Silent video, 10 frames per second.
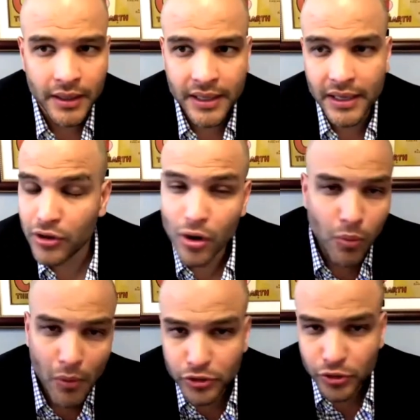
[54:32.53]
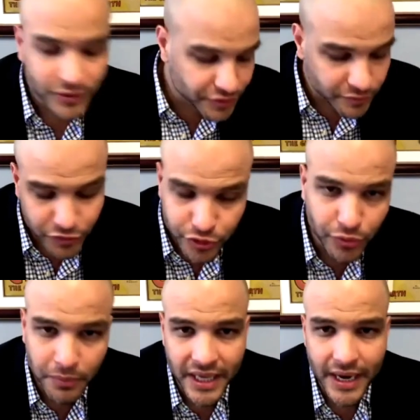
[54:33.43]
you know what we're doing some
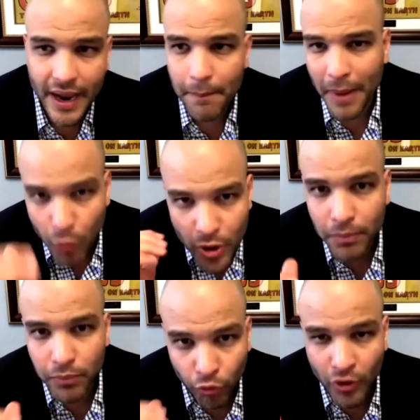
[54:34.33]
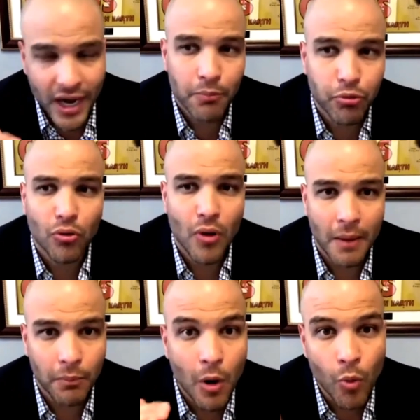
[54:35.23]
social media but we really blew
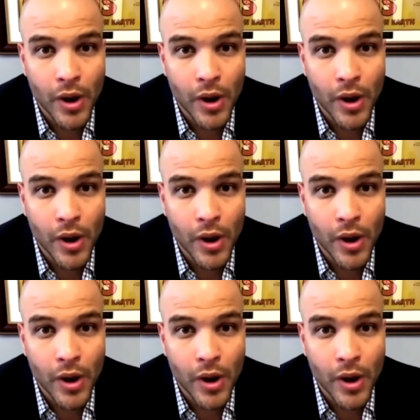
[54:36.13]
up